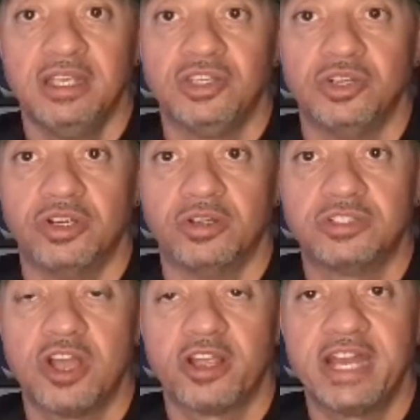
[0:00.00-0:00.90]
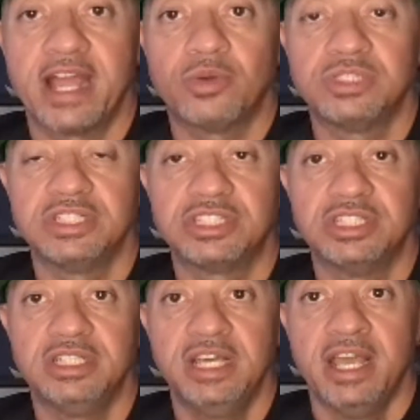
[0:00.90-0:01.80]
your target
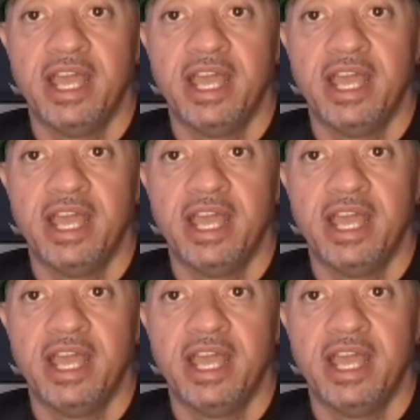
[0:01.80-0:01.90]
acquisition,